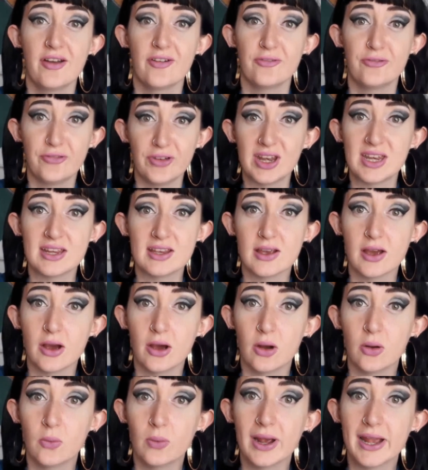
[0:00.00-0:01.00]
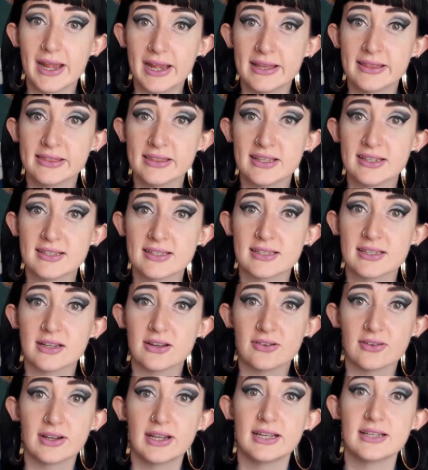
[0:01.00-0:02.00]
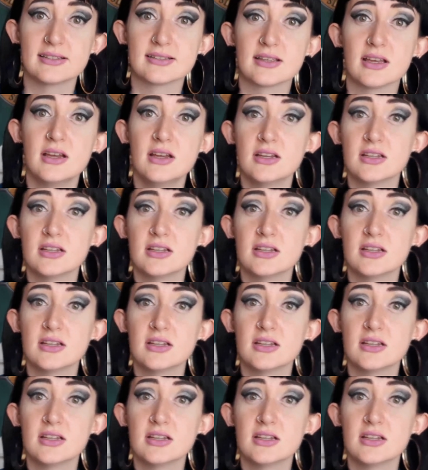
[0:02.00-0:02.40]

video in this series,